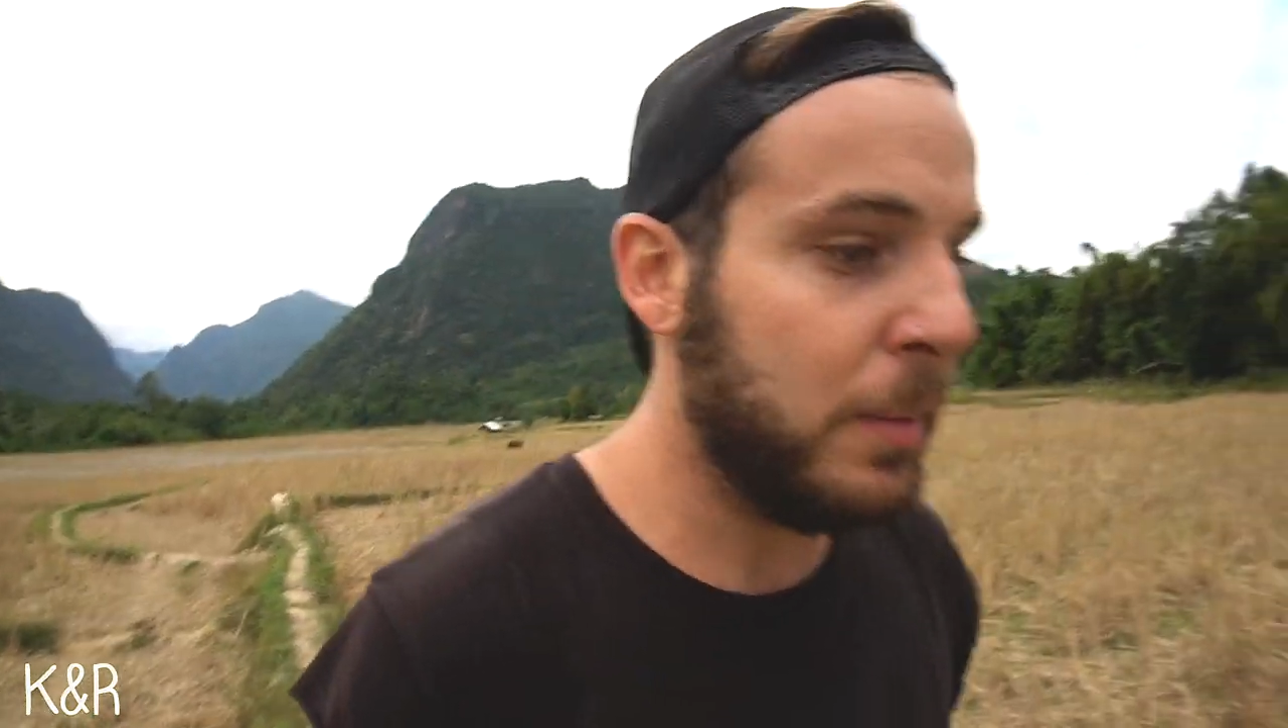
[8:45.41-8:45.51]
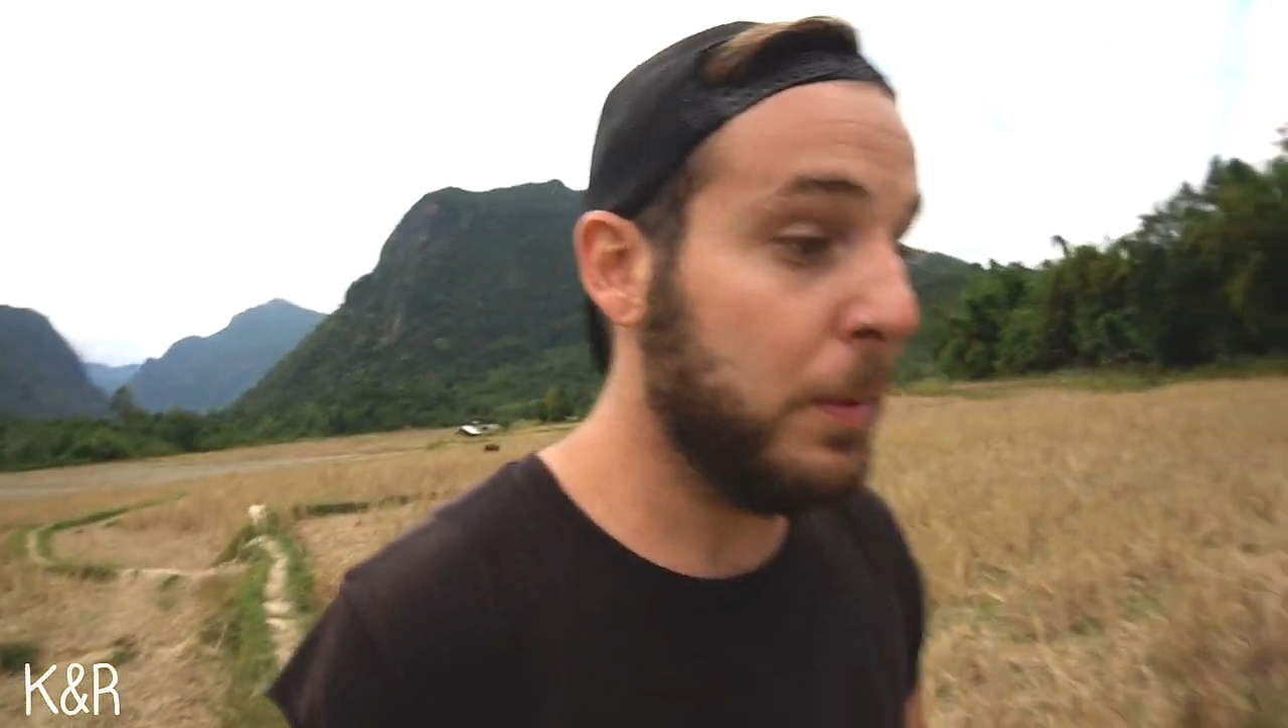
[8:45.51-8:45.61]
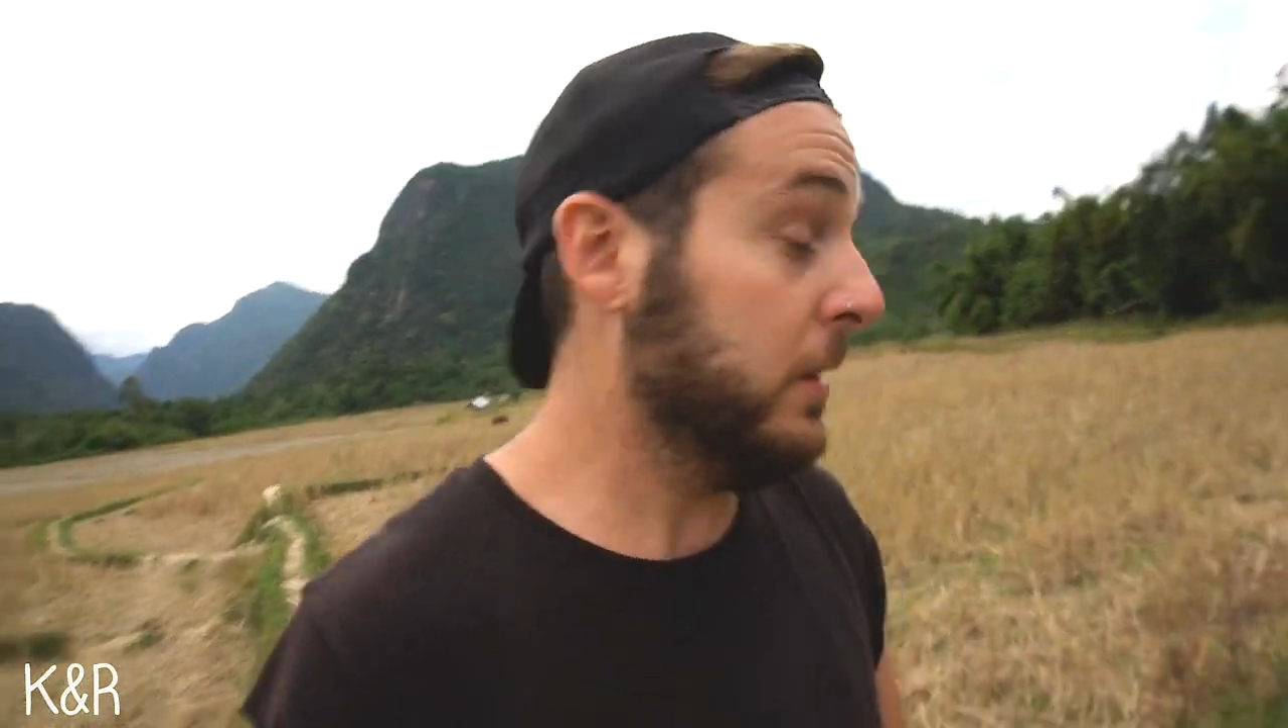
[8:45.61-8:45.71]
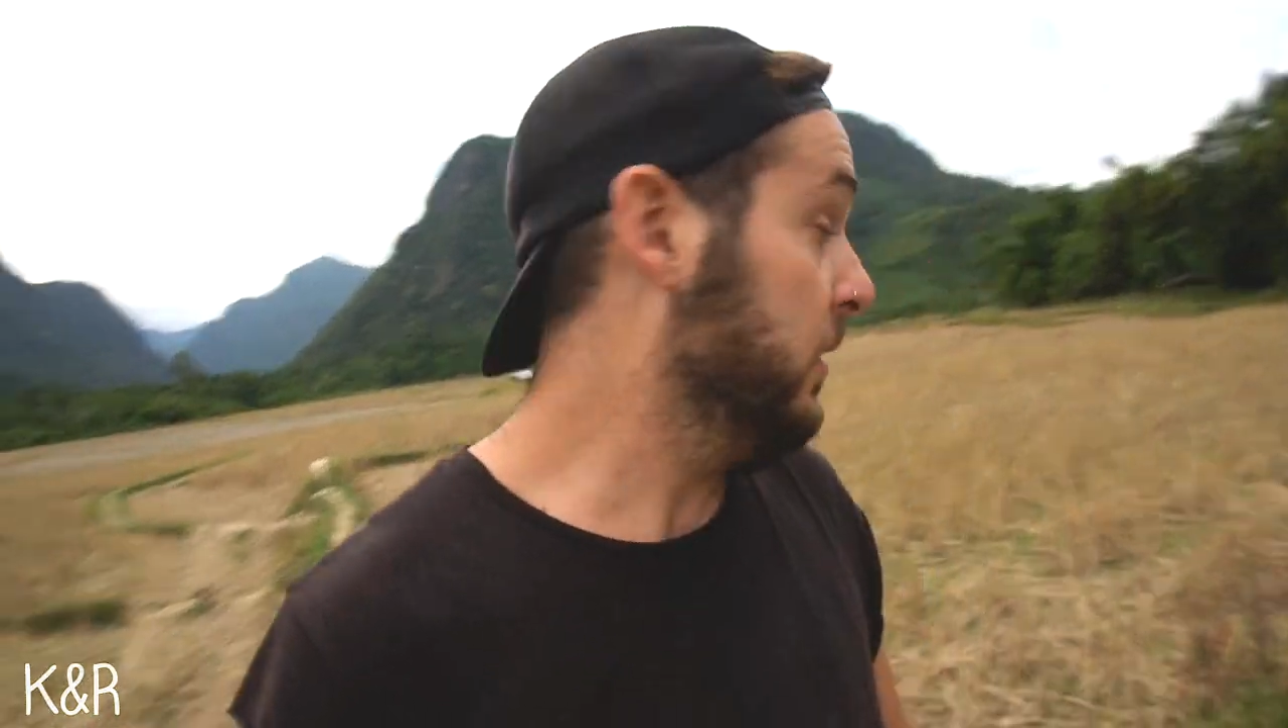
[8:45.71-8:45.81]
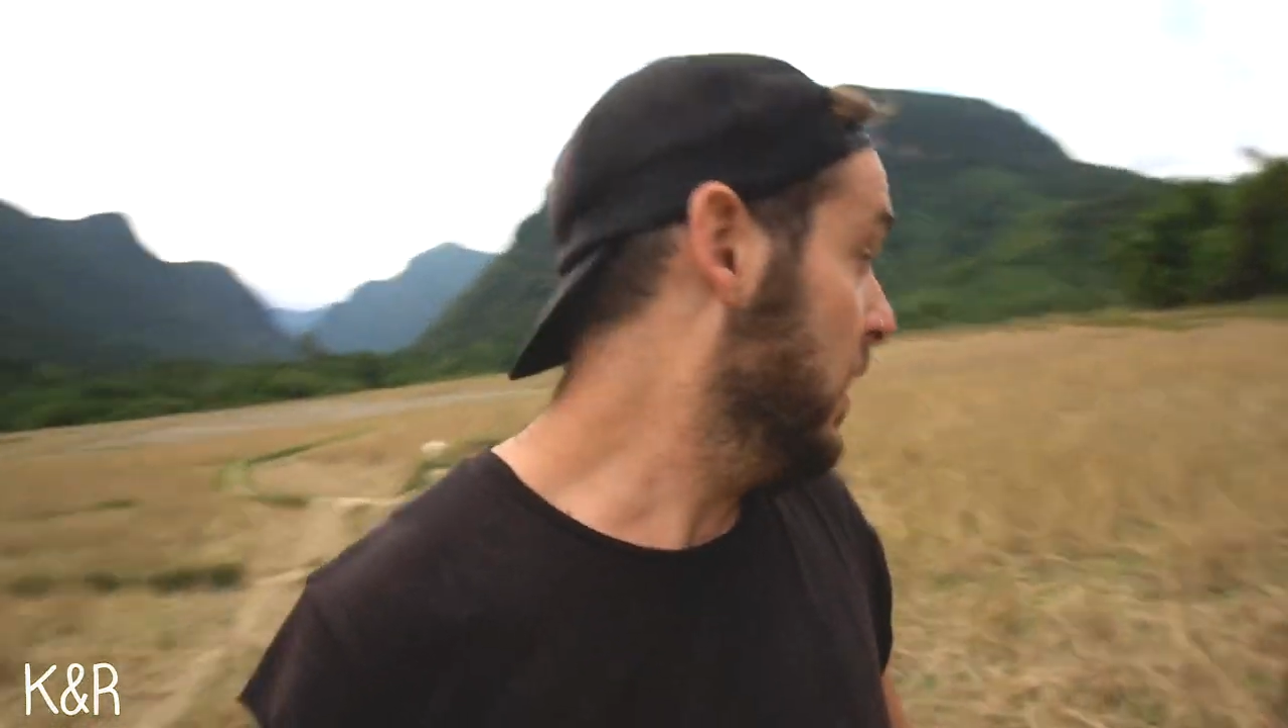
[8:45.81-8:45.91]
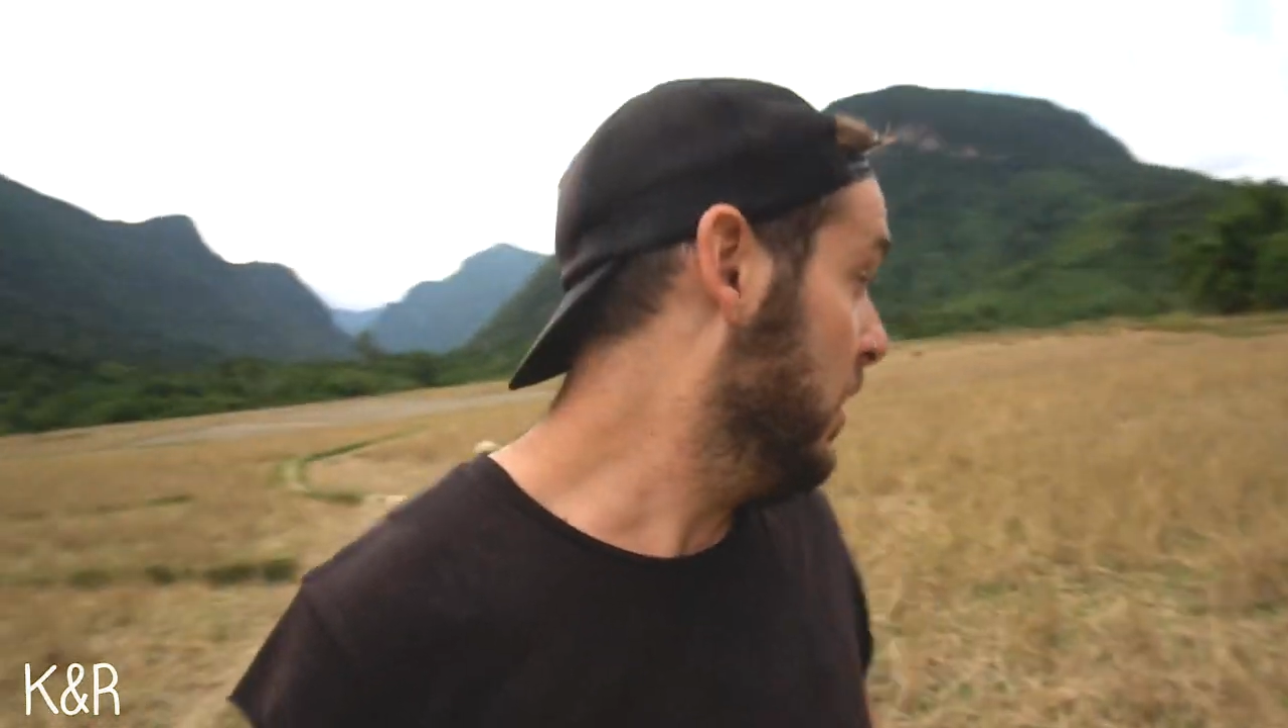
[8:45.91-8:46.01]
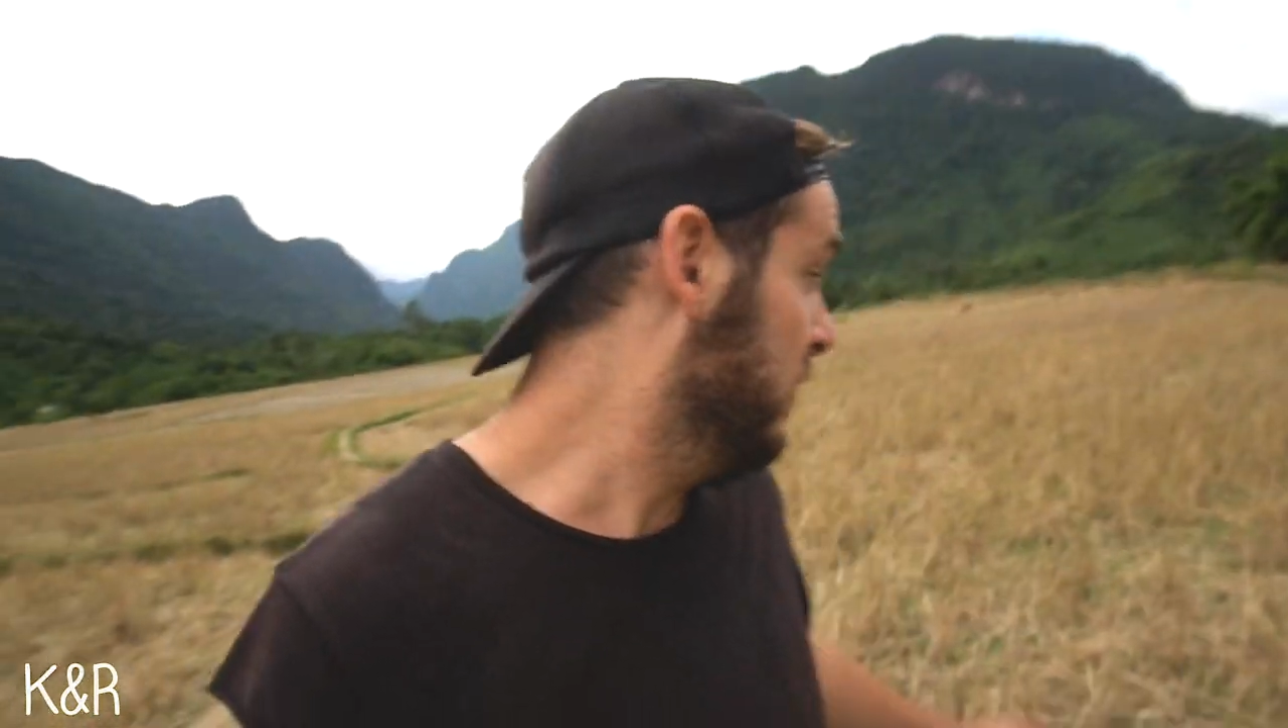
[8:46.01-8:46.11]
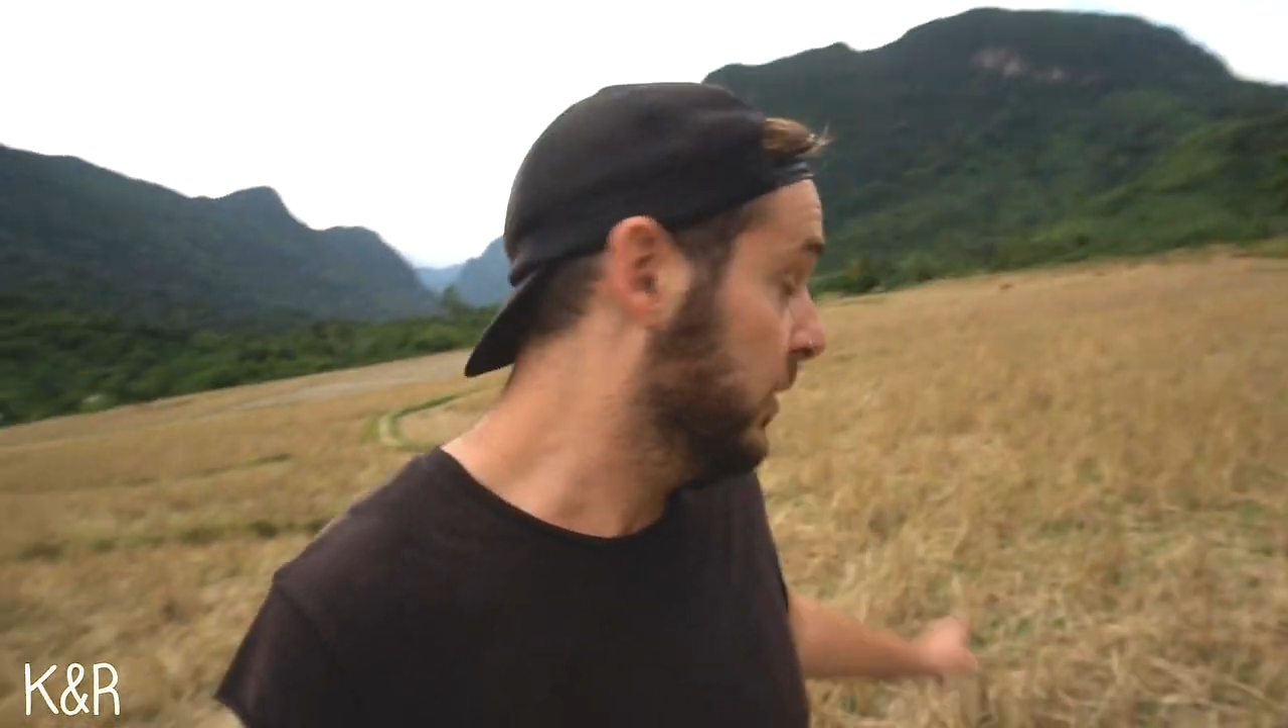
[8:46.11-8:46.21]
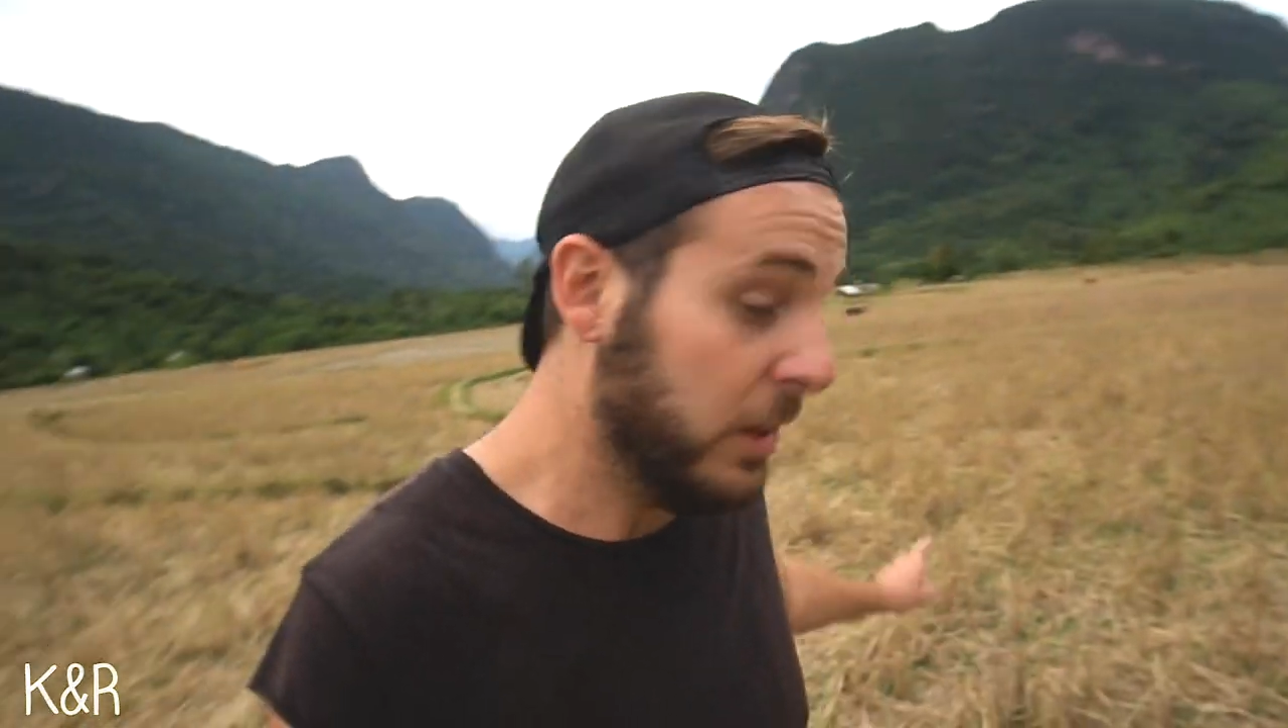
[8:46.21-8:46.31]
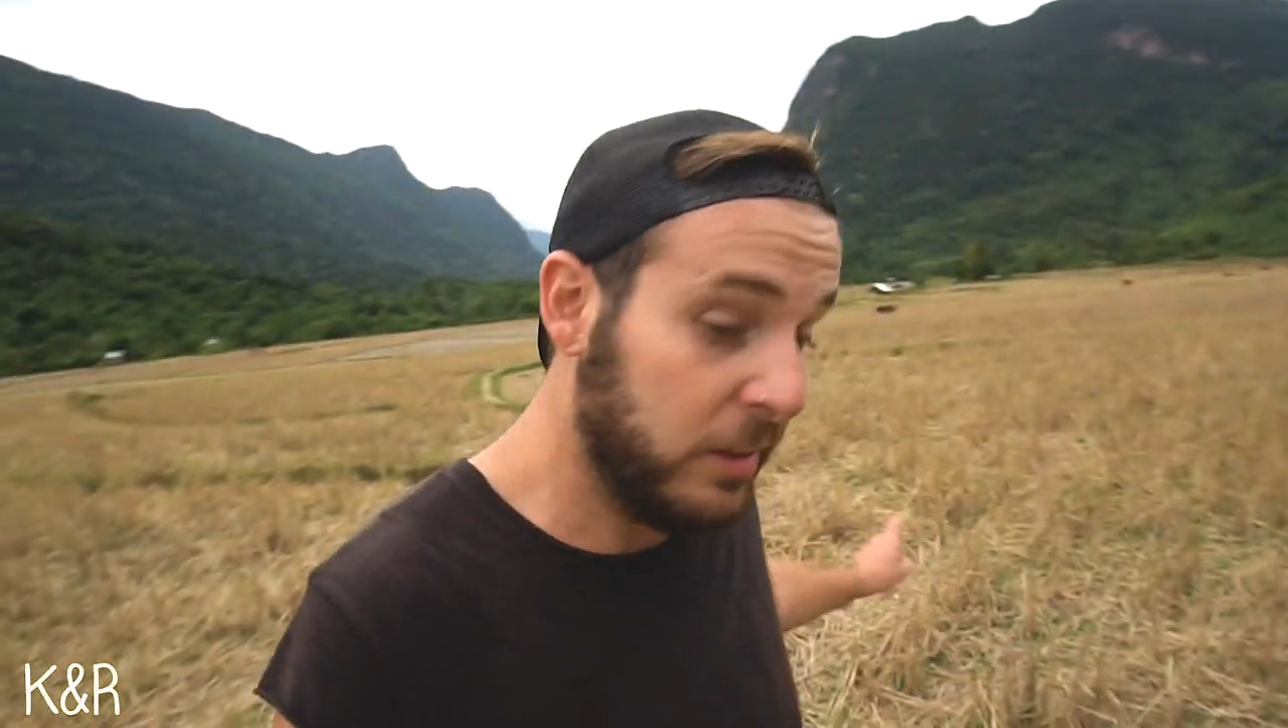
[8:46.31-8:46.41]
but no,
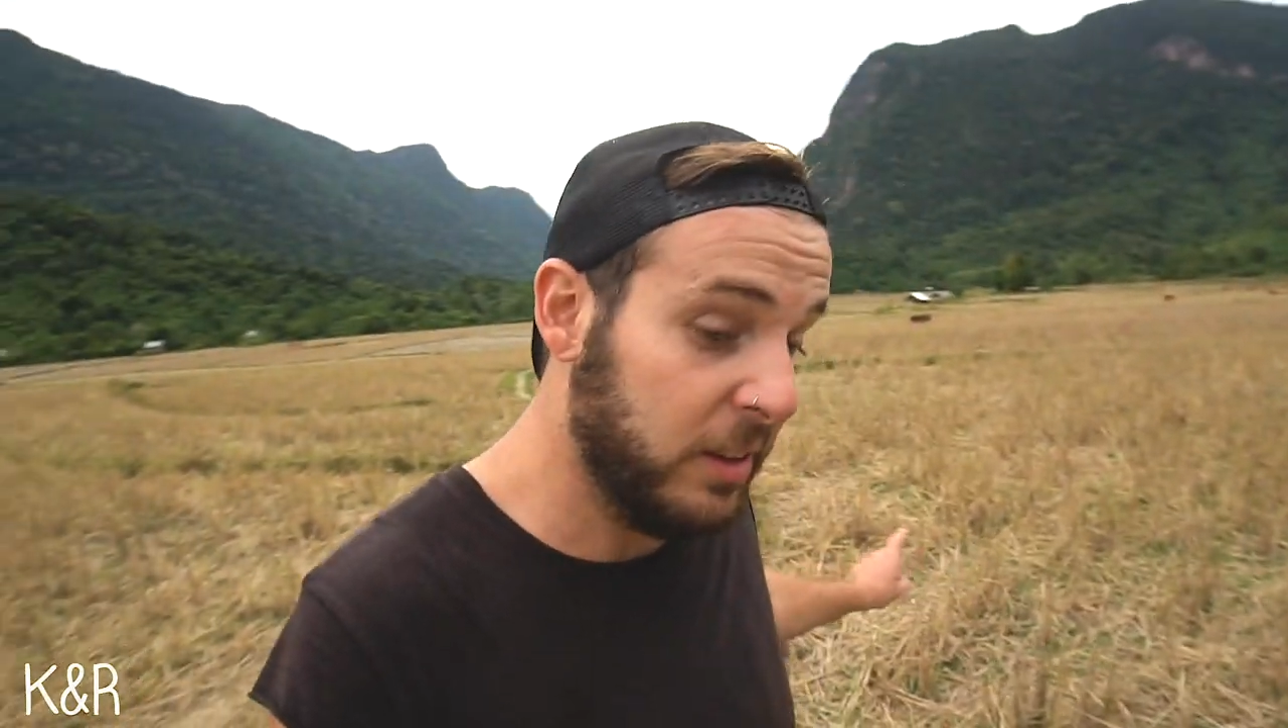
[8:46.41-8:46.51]
not